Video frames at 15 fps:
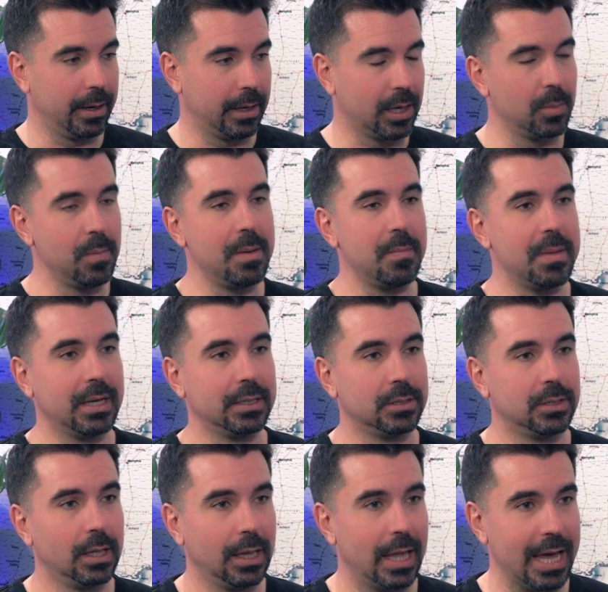commitment
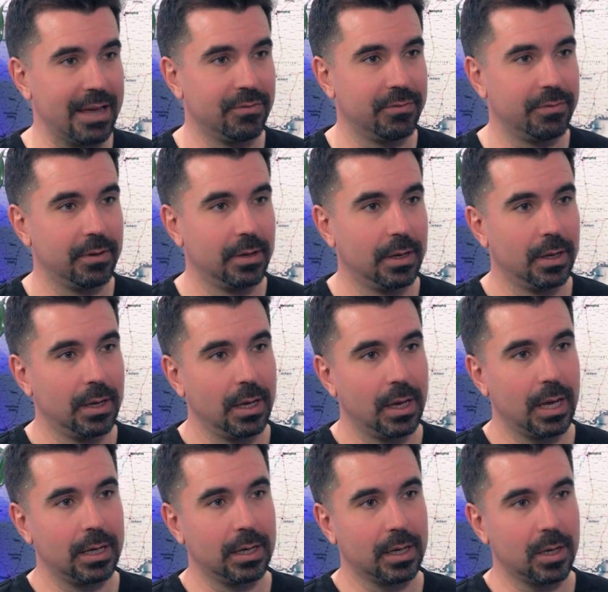to life
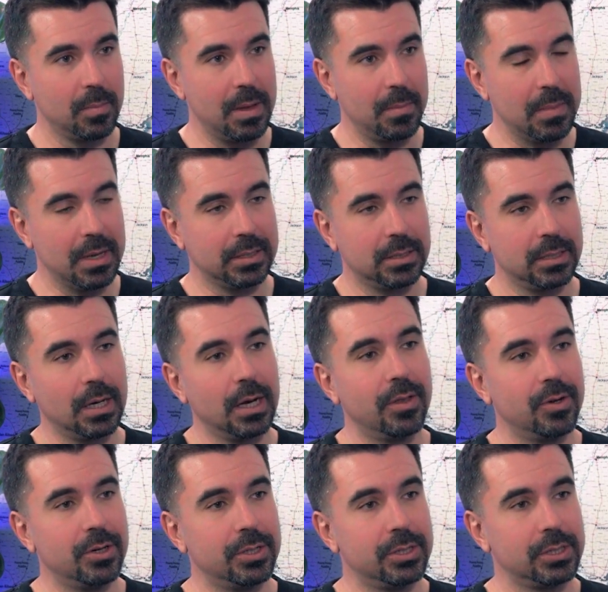and a commitment to
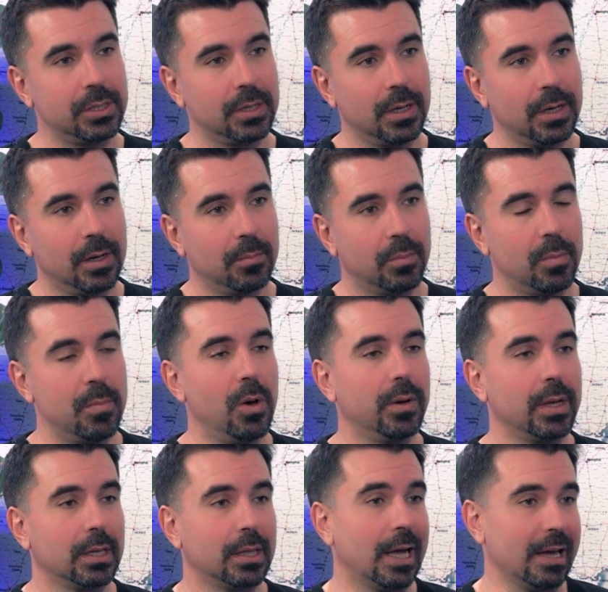others
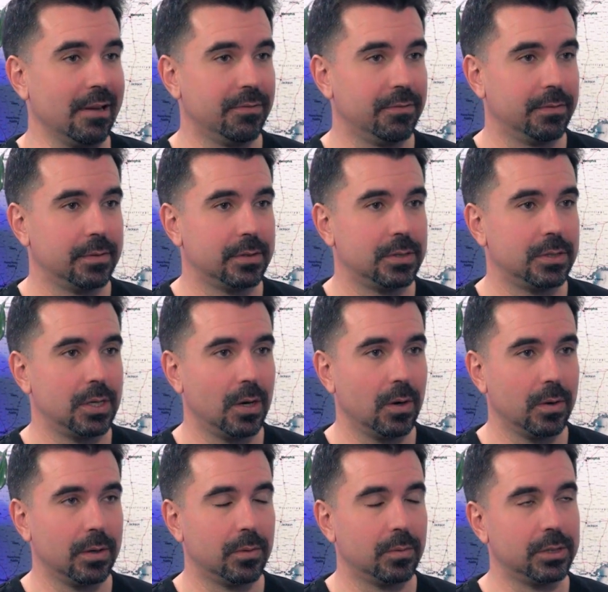promoting life.
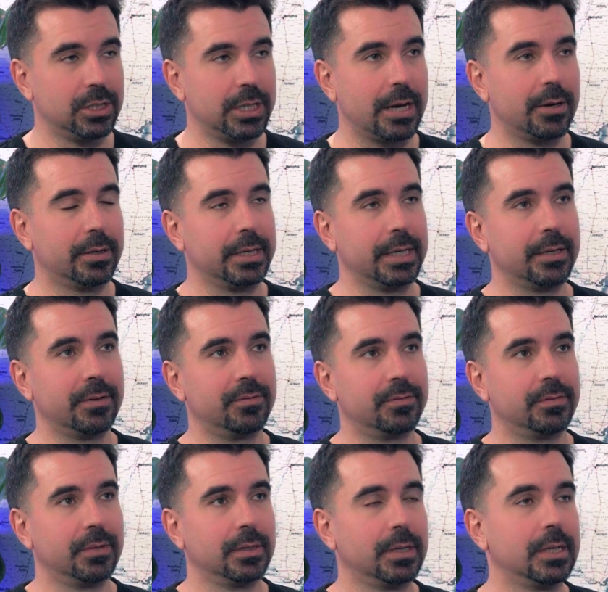So in a
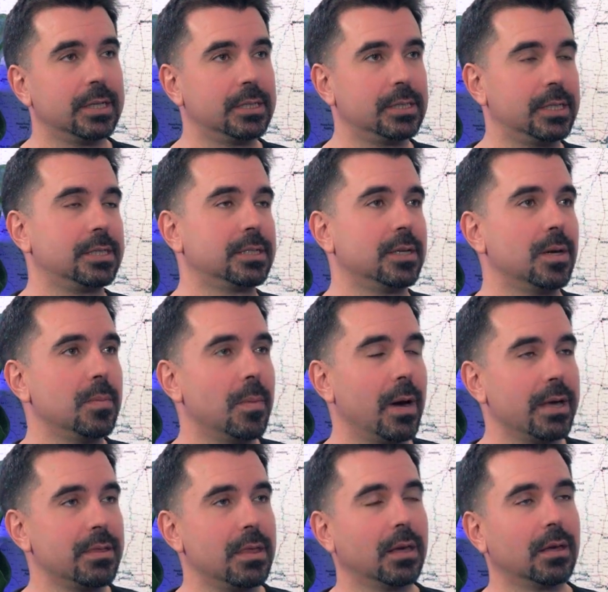regenerative system,
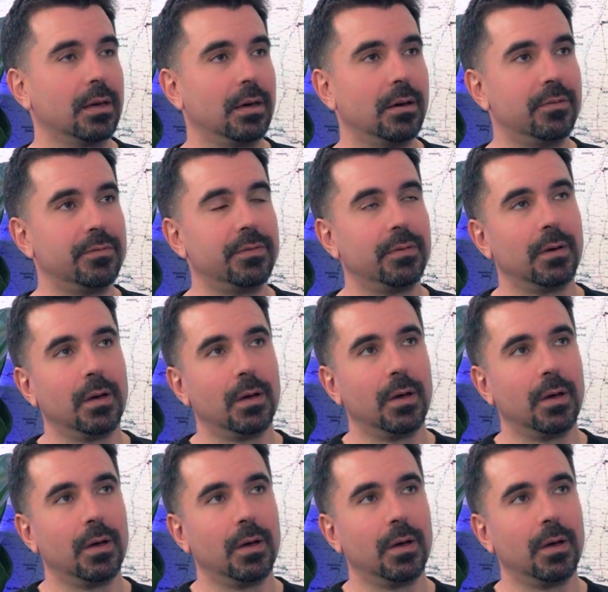I think of